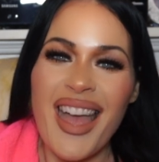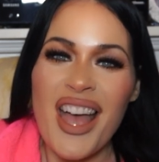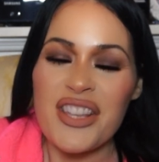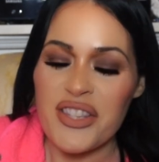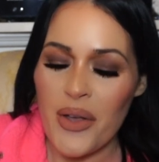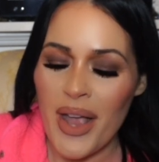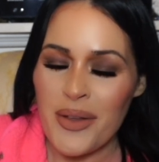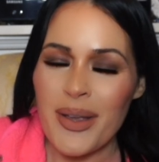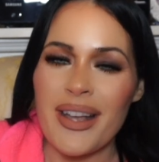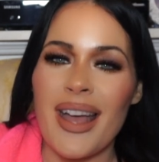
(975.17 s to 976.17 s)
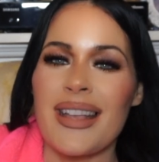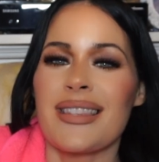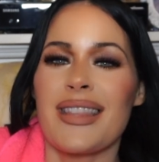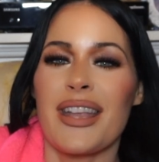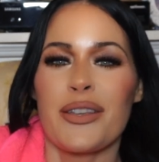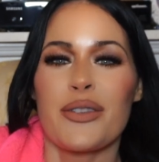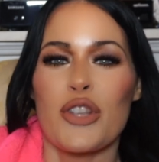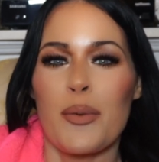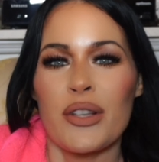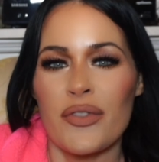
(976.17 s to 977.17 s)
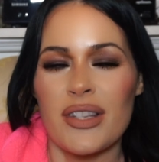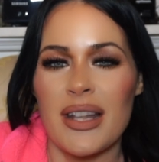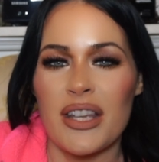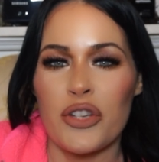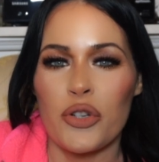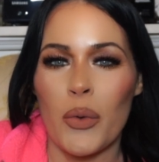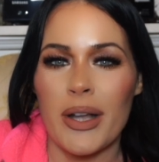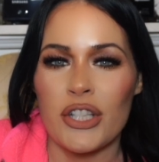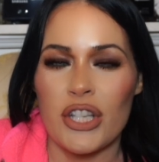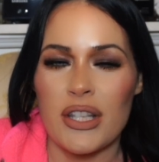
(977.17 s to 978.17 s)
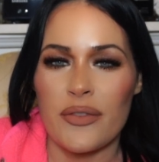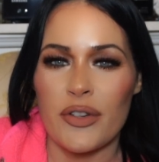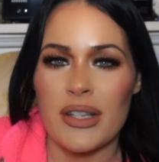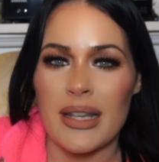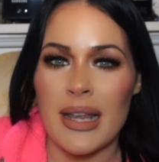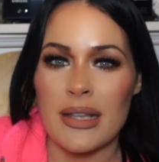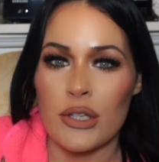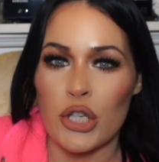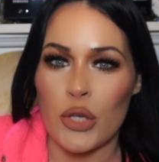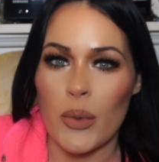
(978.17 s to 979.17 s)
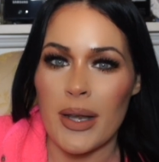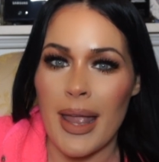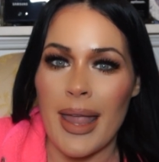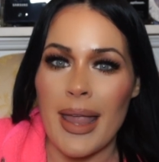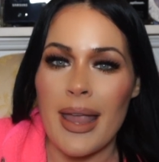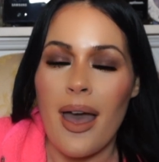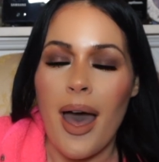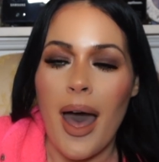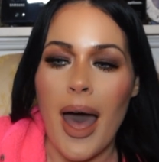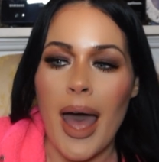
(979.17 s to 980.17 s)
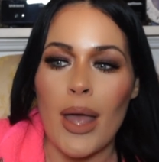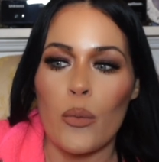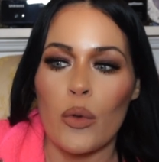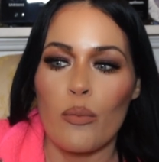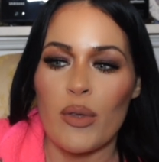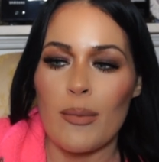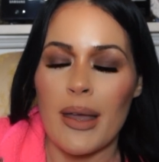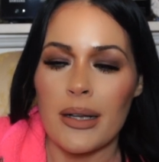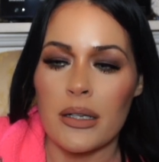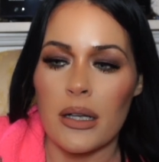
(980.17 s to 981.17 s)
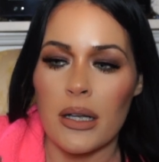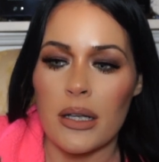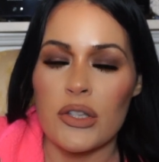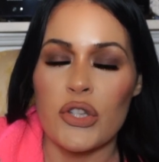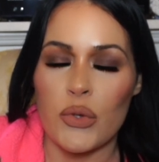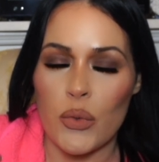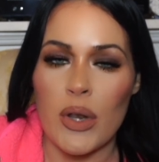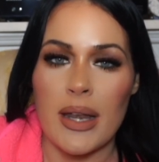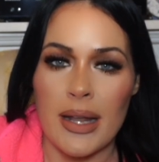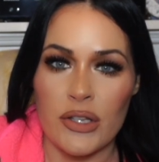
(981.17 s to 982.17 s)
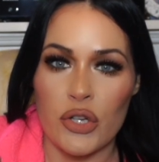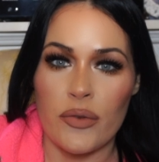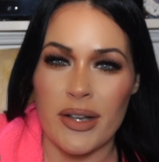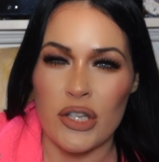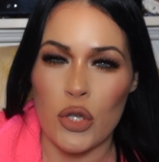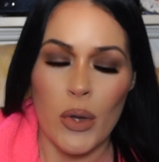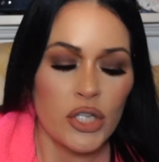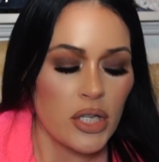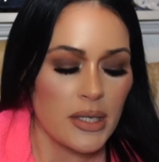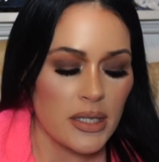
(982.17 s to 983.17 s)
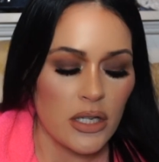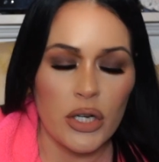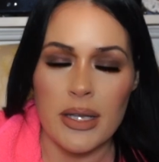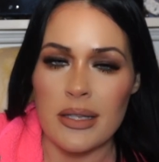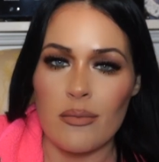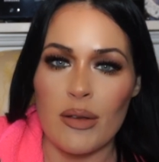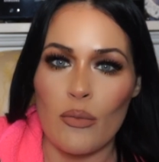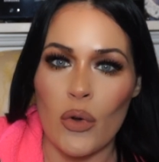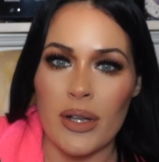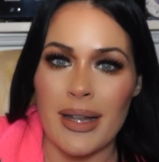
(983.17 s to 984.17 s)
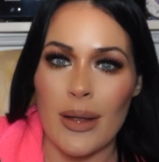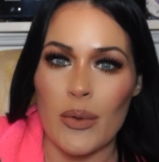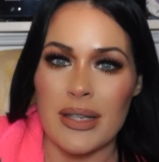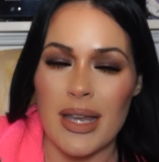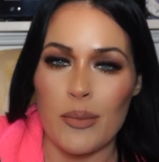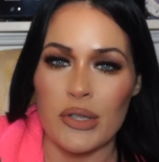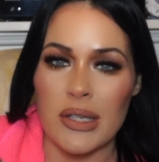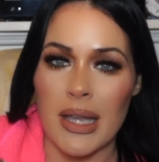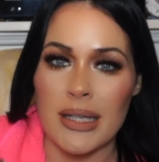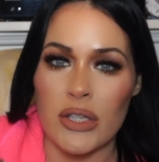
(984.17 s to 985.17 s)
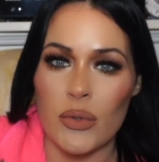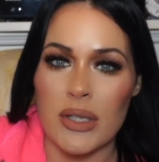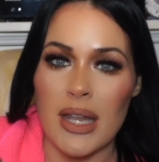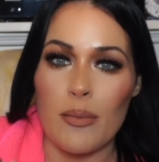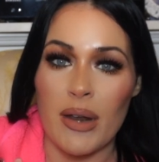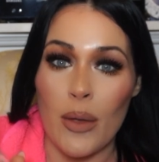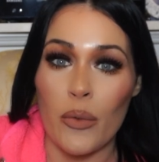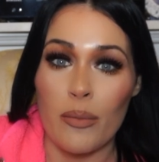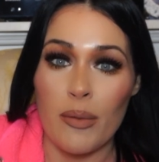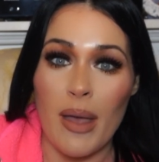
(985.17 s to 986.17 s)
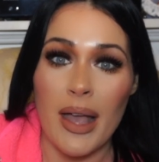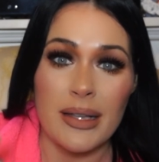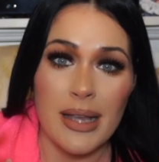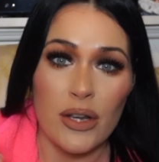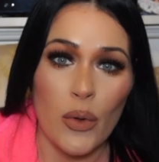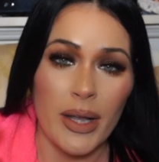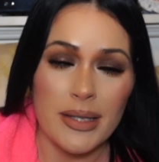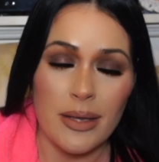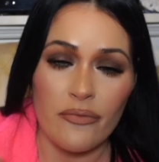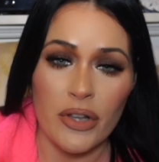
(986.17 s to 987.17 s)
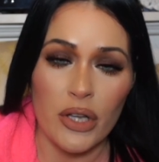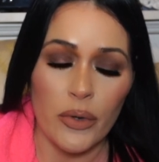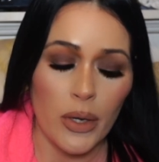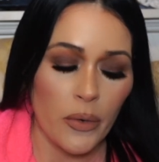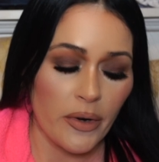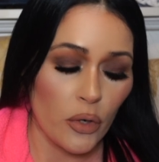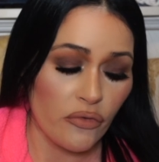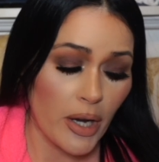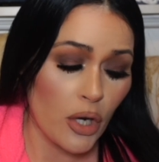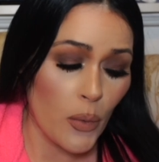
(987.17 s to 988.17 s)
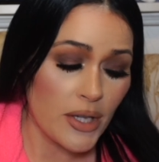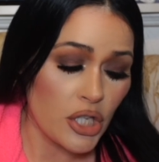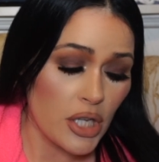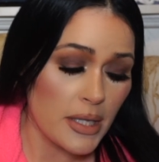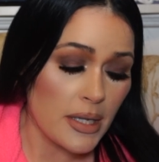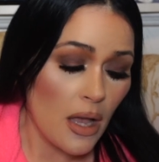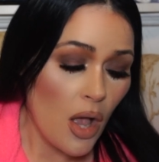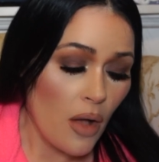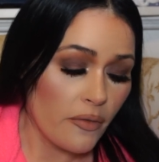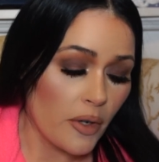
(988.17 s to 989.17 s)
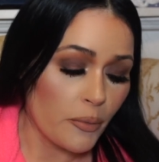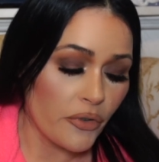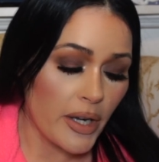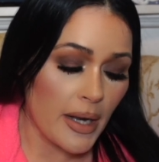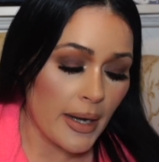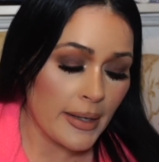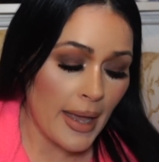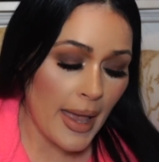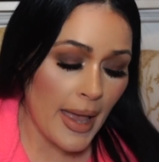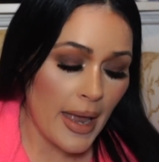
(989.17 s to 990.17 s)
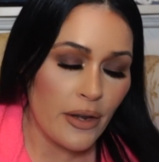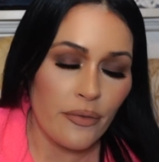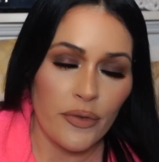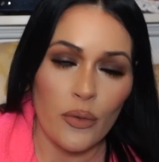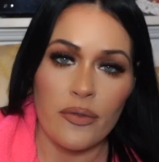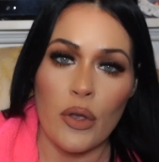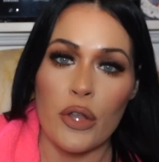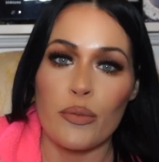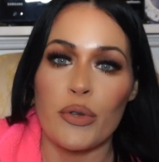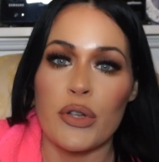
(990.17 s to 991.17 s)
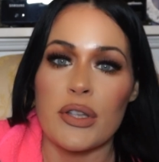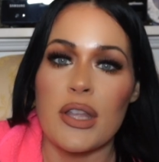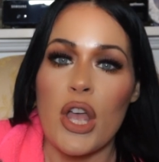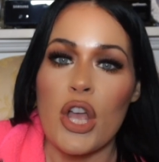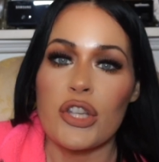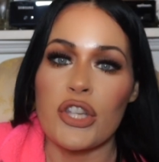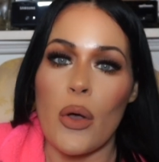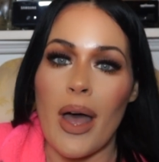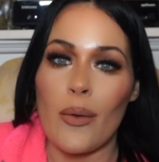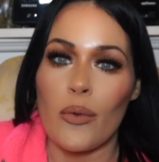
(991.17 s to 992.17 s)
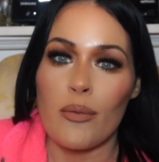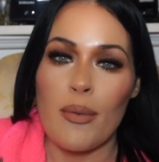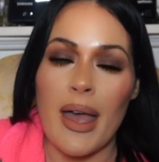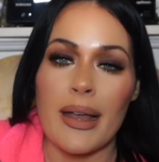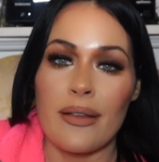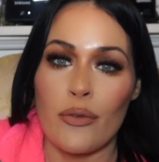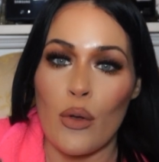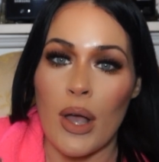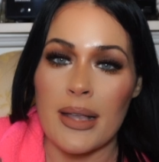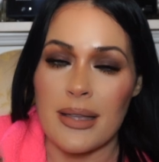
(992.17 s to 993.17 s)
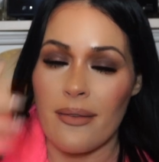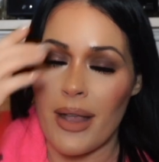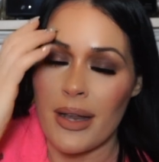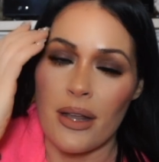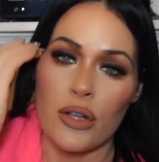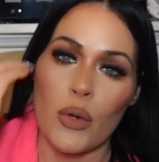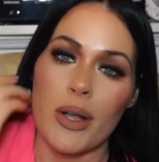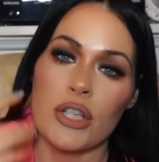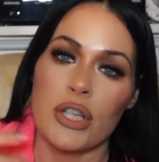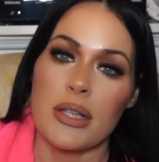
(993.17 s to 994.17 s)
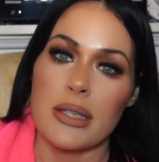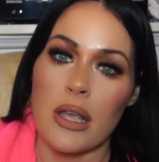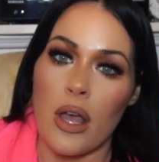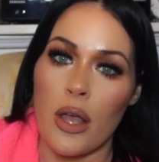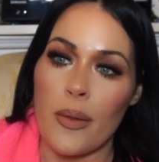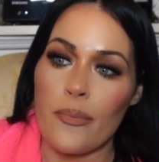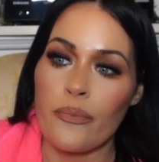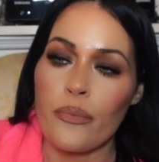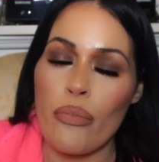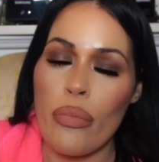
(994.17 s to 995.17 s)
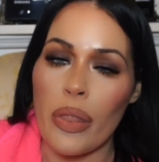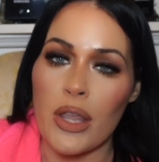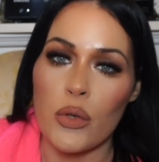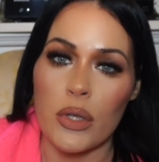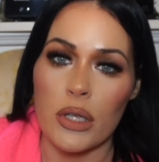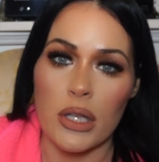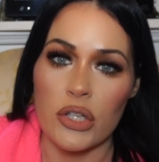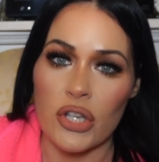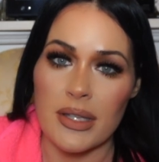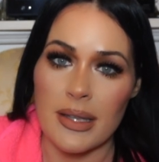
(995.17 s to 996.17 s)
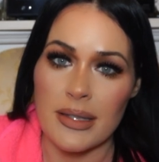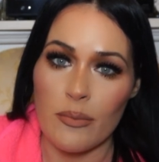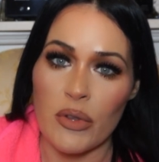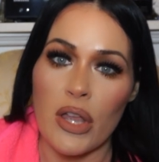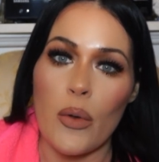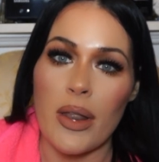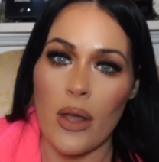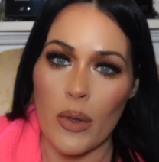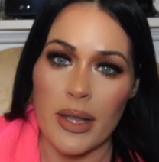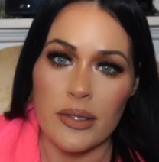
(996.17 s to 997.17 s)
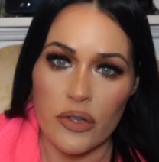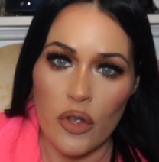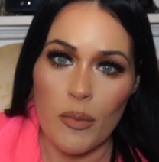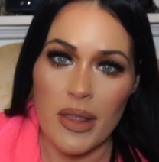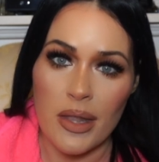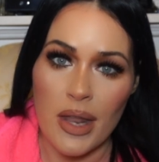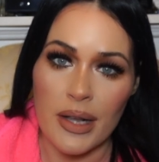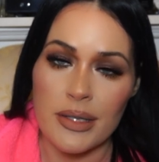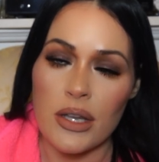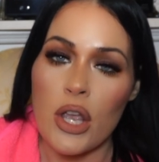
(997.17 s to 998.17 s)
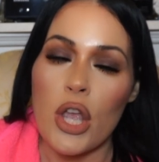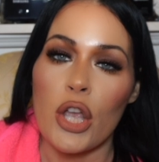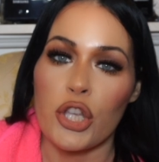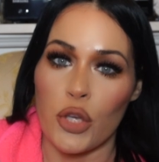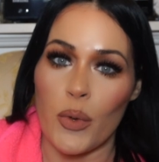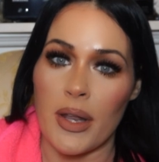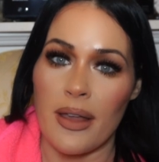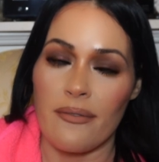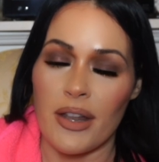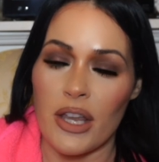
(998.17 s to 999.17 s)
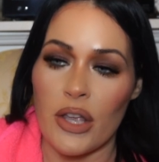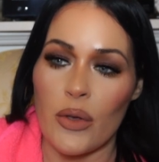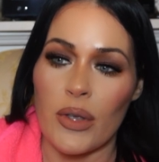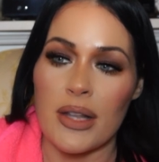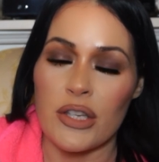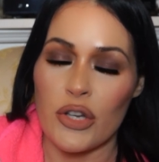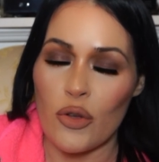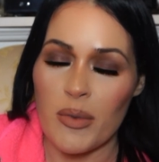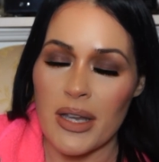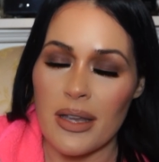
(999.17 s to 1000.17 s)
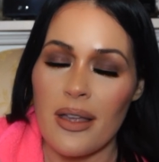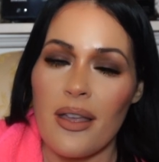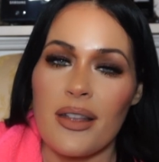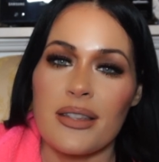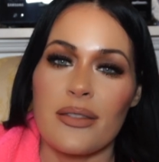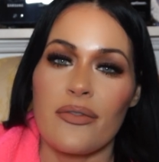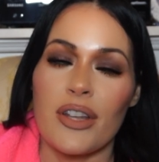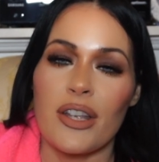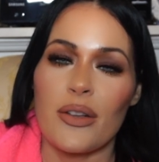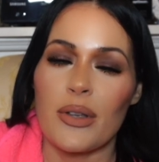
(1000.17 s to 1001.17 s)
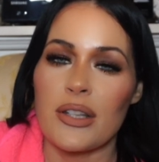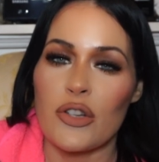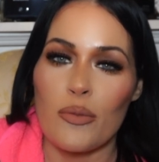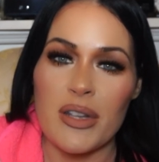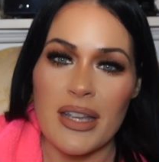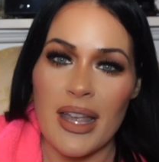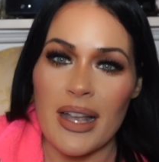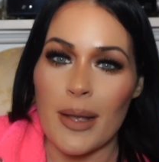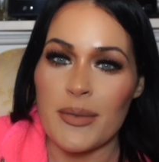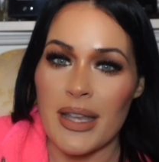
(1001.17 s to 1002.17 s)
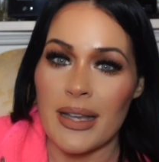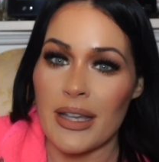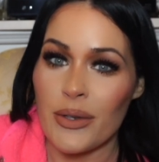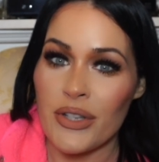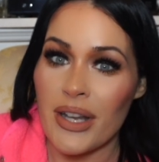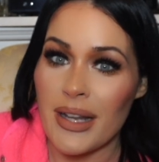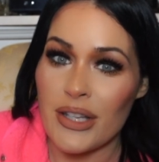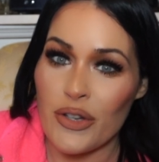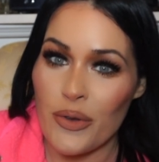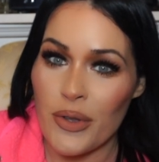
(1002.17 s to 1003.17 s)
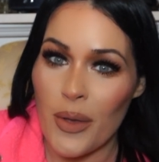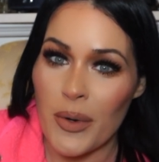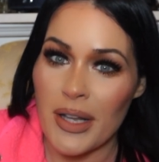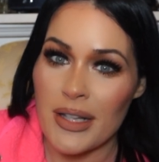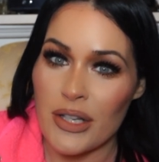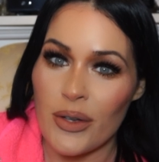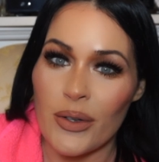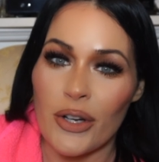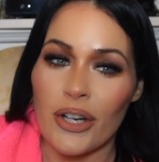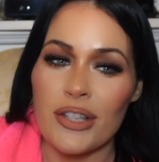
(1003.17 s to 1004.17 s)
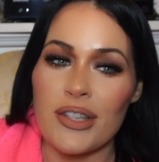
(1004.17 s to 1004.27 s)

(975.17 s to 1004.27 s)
So anyway, guys, thank you so much for sending in your questions for today's Q and A. I will be back uh, soon and answer the rest of the questions because there is a bit more that I wasn't able to get to today. But I will be back because I know I got some really great, great questions from Green Eyed Cat and a few of your other beauties. So I will be back. If you guys have any other questions, um... you can just list them below and I'll answer them in the next Q and A video. Get to know me video, get to know me tag. I'm tagging you, Jen. Get to know you. I want to get to know you, girl.